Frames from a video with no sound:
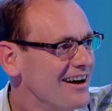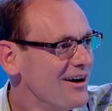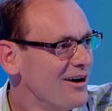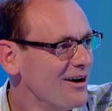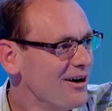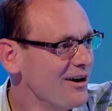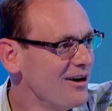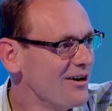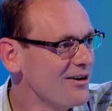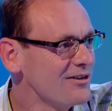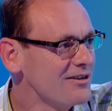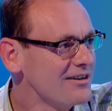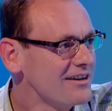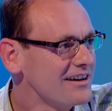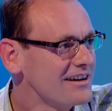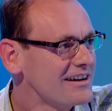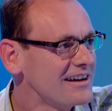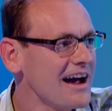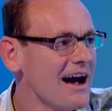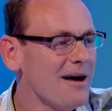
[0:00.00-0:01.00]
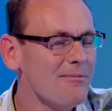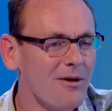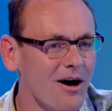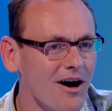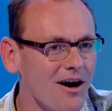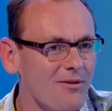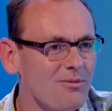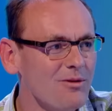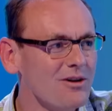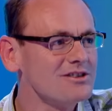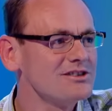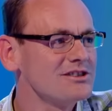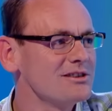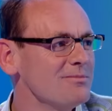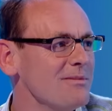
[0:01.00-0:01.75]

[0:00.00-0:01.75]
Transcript: Oh, come on, what's the